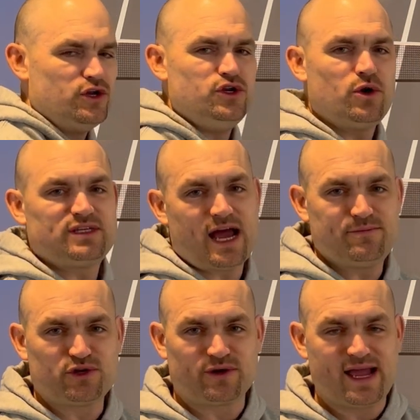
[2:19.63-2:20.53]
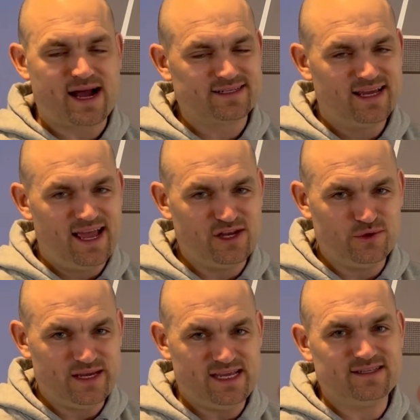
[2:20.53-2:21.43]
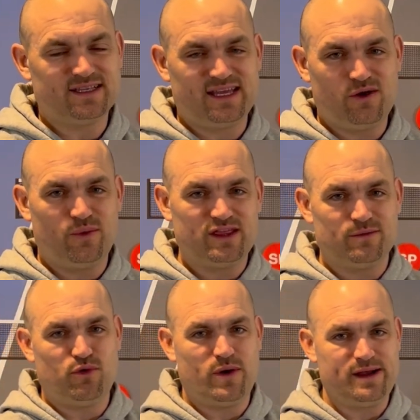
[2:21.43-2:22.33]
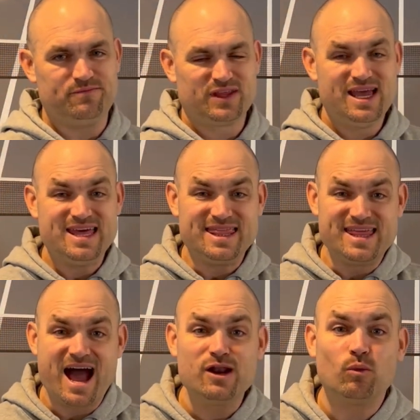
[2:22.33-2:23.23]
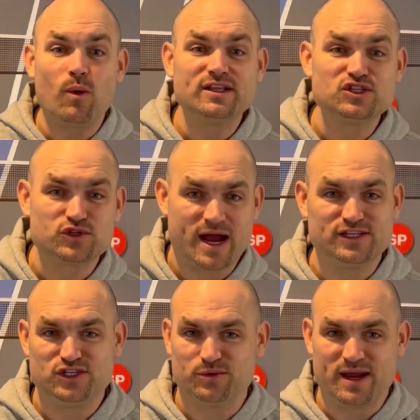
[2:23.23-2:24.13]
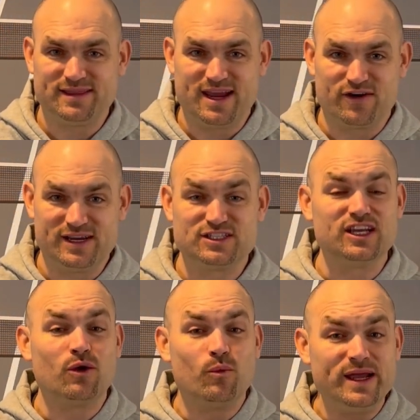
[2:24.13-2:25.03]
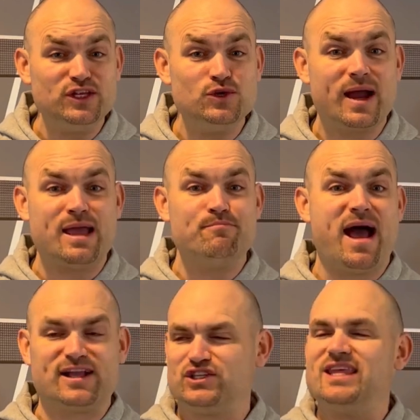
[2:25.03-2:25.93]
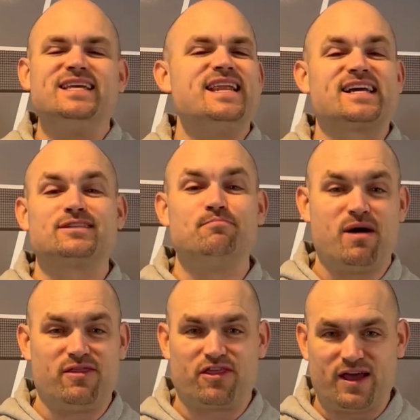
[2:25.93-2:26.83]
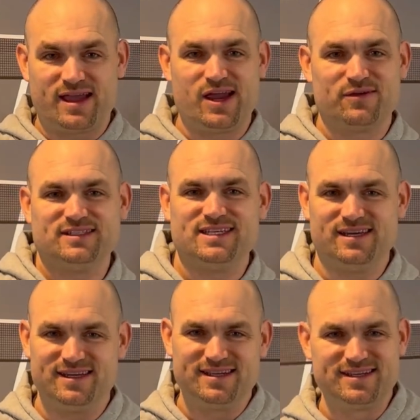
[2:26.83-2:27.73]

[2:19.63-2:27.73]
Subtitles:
No time to react, and you easily win the point. That one strategy right there is going to win you a match in the next month, I guarantee it.